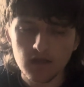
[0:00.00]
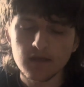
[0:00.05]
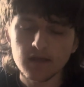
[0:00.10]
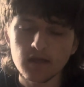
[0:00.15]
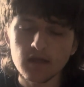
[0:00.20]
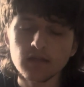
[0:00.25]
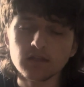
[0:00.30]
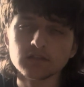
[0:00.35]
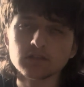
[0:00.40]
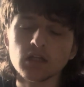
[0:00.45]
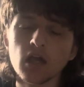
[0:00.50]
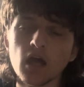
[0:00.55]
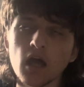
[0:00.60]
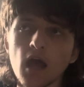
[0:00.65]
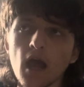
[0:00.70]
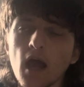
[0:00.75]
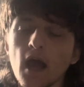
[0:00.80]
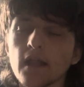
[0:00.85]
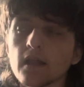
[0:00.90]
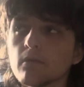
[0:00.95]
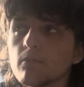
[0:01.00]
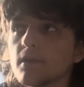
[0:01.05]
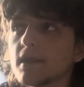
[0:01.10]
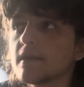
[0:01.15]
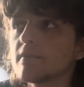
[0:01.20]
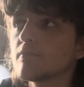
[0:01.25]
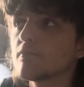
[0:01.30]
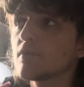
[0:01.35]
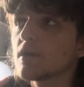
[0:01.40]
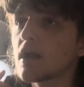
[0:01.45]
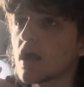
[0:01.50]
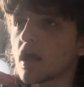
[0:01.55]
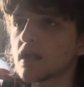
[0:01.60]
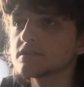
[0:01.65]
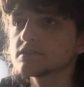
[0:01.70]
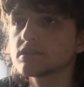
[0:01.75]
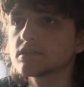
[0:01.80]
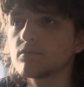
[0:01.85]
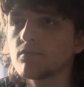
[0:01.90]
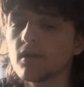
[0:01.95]
Yeah. And we
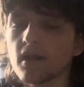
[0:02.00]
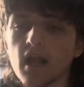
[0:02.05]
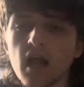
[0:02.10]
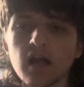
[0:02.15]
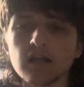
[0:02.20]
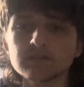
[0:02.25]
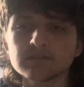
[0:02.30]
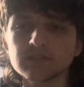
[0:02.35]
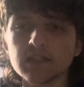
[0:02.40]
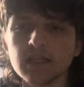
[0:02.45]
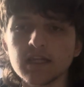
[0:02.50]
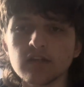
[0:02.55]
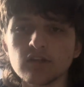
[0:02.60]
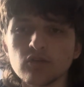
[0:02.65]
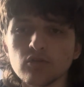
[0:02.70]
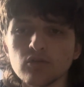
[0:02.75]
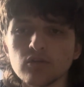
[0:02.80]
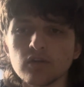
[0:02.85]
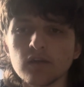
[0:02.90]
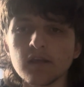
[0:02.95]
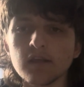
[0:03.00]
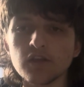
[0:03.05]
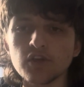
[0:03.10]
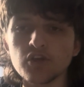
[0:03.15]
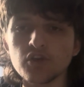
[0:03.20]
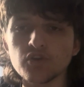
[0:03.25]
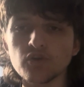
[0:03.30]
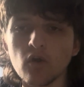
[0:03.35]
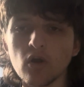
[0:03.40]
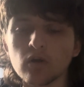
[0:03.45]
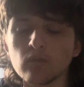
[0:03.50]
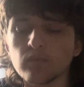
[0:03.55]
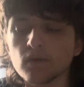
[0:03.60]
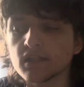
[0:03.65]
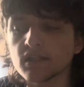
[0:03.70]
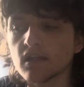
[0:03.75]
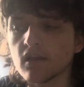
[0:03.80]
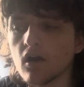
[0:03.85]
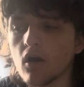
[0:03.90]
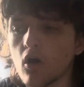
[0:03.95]
can't see into New York. We
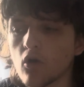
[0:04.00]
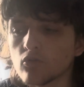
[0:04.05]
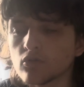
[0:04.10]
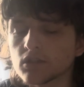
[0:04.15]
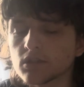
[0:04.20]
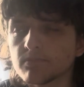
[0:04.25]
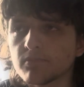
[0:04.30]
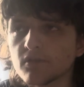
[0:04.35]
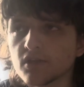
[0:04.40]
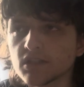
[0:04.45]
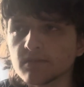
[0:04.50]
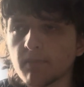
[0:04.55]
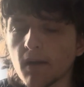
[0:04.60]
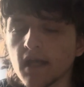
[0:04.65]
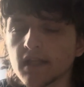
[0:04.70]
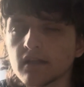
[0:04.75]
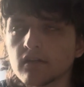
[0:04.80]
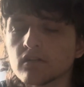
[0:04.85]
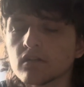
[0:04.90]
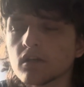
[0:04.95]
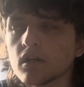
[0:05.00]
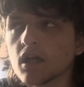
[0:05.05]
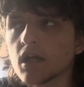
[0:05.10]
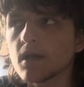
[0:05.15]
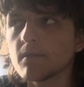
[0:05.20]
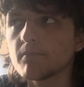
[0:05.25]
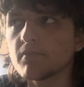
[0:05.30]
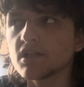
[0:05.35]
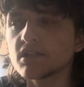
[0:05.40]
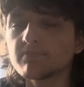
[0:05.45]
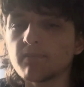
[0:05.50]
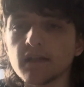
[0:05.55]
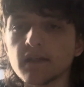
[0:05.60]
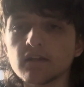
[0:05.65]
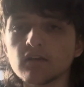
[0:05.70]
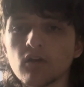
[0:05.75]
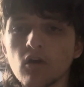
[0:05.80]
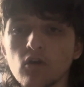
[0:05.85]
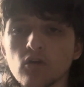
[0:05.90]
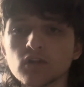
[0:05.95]
see Hulk, Space Banner
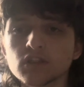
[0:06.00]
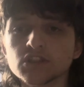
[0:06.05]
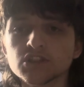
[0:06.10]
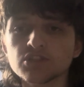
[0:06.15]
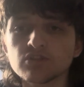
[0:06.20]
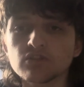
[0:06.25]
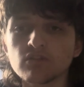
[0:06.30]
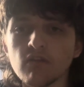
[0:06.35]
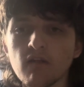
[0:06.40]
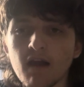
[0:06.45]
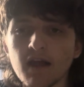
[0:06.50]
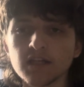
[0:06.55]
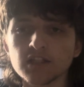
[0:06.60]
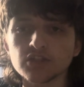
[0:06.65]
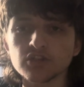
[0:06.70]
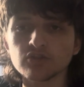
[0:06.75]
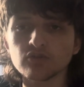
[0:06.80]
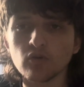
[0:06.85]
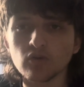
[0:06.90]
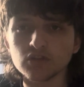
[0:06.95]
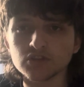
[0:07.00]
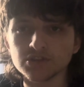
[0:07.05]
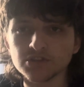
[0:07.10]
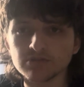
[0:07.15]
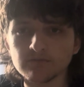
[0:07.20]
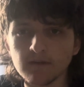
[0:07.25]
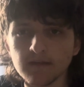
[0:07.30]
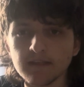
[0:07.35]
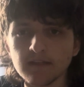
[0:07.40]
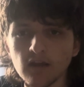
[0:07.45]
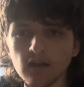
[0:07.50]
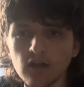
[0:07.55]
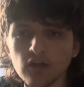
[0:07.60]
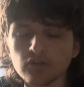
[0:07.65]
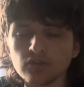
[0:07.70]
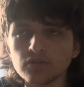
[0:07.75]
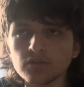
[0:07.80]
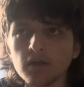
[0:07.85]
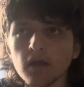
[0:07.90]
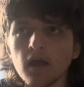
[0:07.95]
Hulk's clash the Doctor Strange
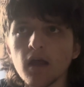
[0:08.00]
house,